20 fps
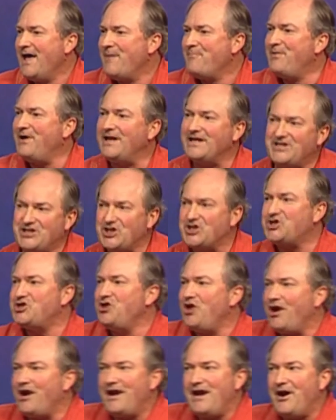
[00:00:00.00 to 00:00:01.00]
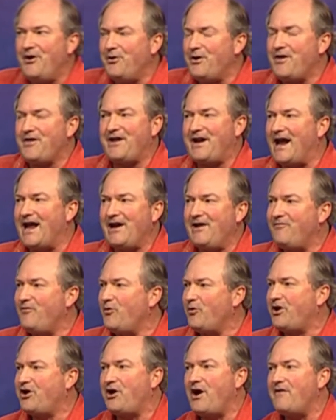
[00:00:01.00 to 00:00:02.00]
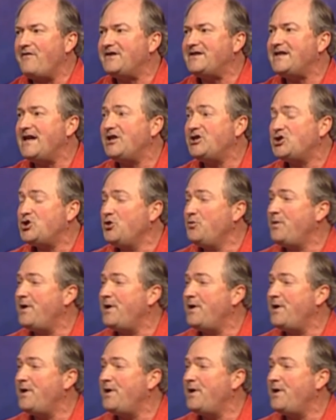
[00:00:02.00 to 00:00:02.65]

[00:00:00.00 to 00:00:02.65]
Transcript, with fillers: but it's just not an area that I ever gravitate to.